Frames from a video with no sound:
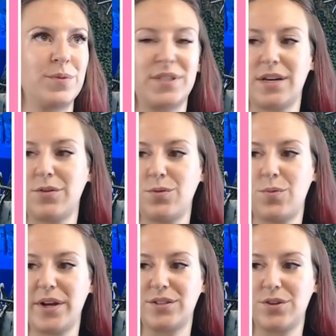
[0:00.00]
See how the
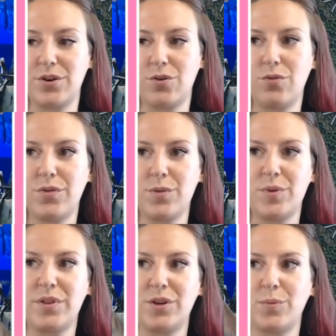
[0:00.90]
white's gone over them a
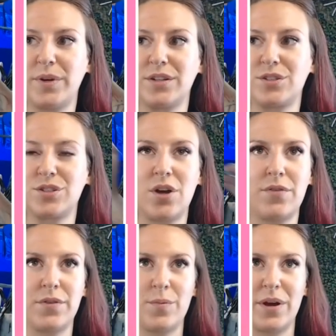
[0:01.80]
little bit.
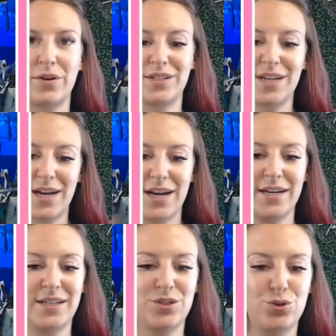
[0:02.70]
Soften them out a
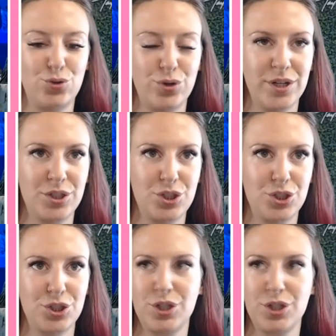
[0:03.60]
tiny touch.